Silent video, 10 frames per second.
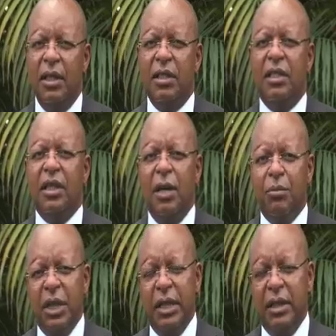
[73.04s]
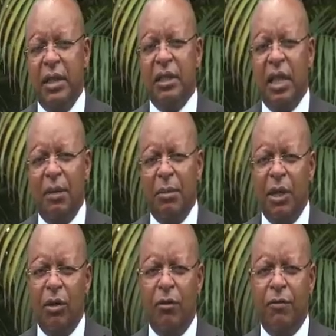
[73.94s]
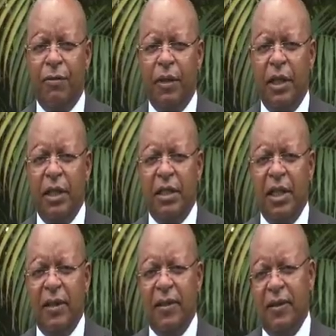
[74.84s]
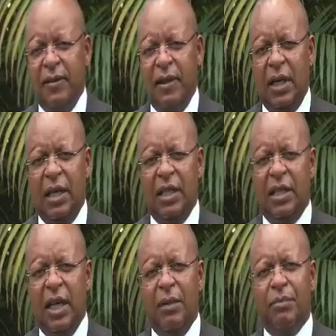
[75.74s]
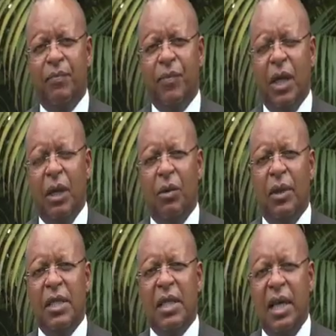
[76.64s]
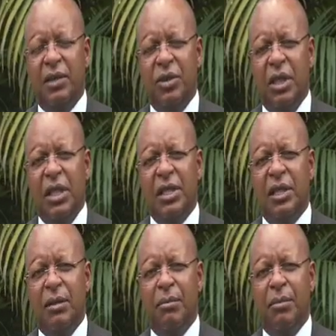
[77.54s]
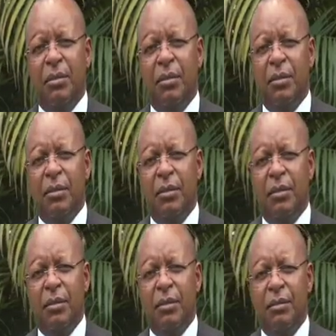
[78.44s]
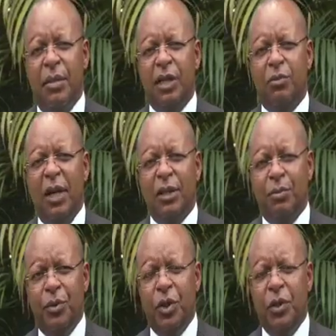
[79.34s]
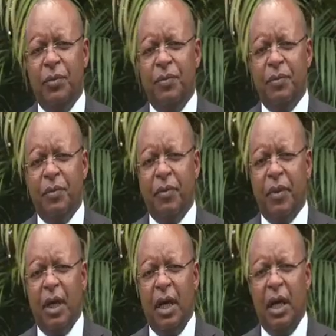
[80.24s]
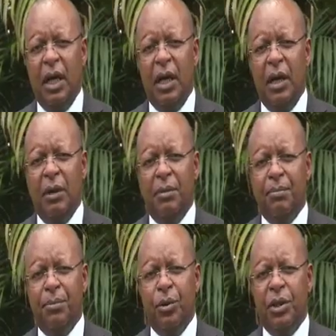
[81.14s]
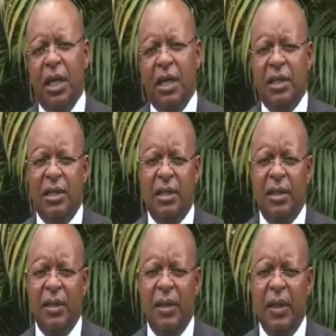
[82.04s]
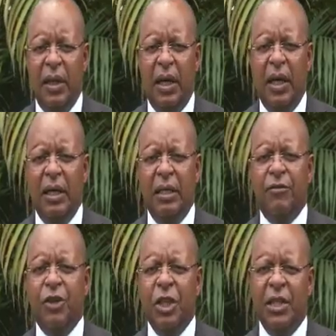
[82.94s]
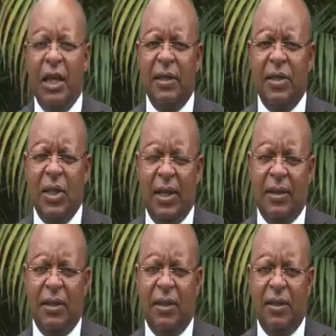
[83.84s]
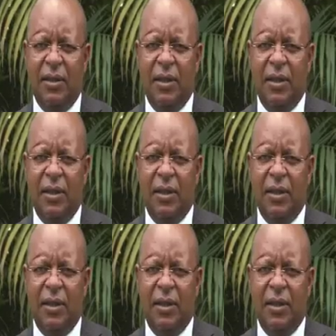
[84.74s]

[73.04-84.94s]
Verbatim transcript: yes, the, timely, the timing of his death at a time when this country needs him much, much more, uh, puts us uh, in a very sad state.